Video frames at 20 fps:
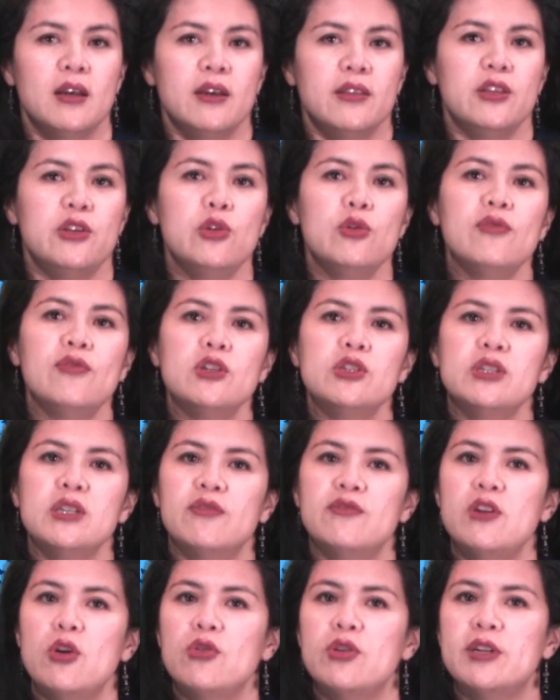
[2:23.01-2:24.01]
The University
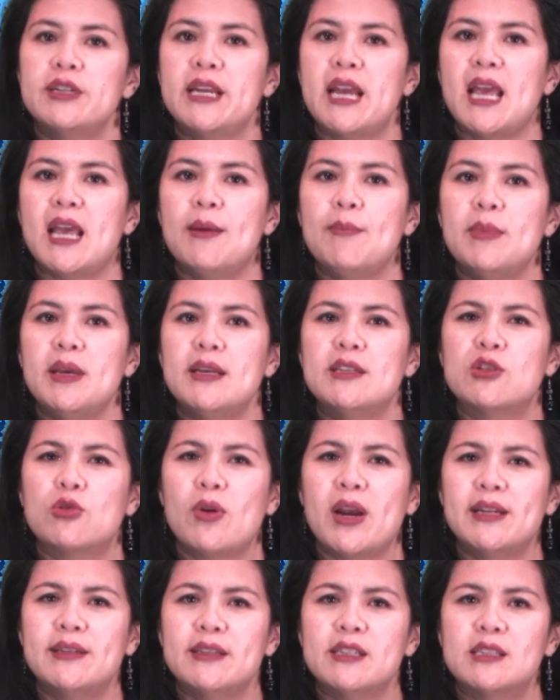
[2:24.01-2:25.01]
of Notre Dame is
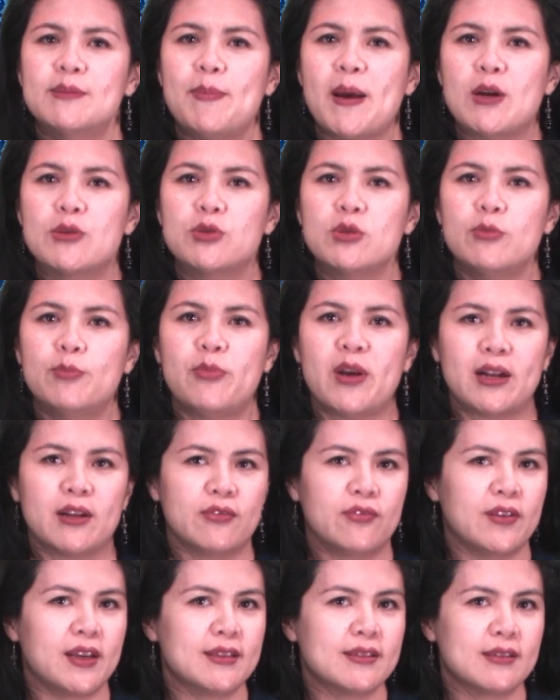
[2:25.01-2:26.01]
granting spousal
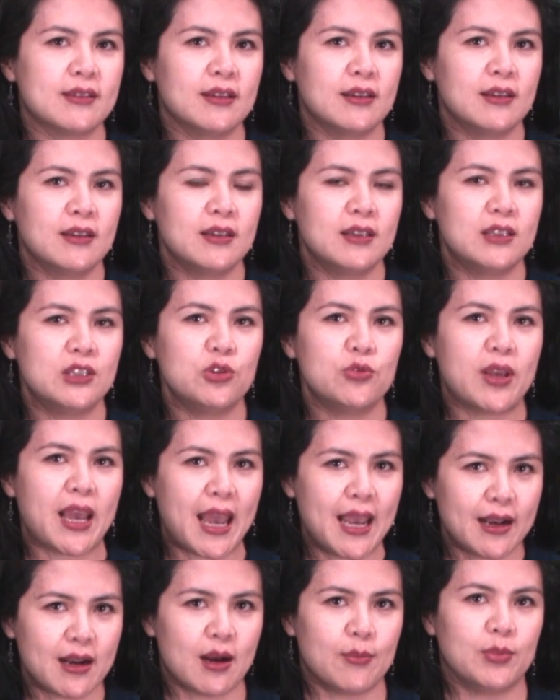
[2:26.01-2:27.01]
benefits to
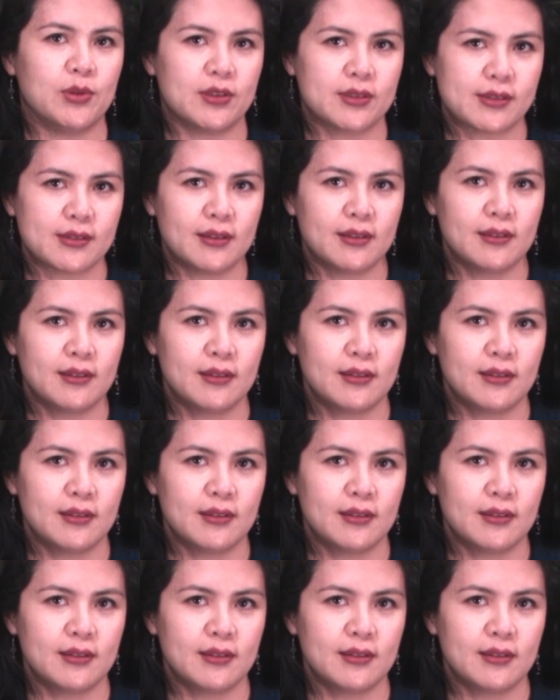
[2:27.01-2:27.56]
gay couples.